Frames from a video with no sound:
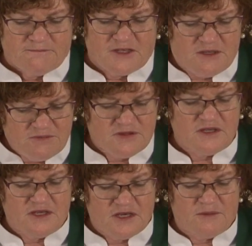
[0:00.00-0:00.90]
Keep
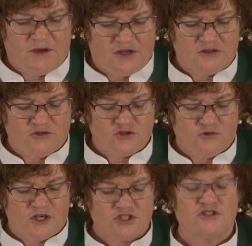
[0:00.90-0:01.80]
thinking about those
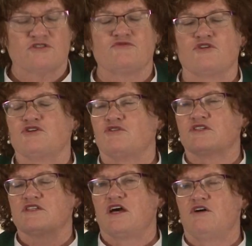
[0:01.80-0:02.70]
questions for
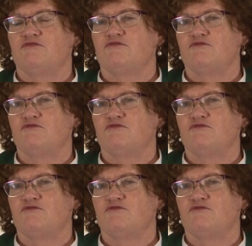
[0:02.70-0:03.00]
yourself,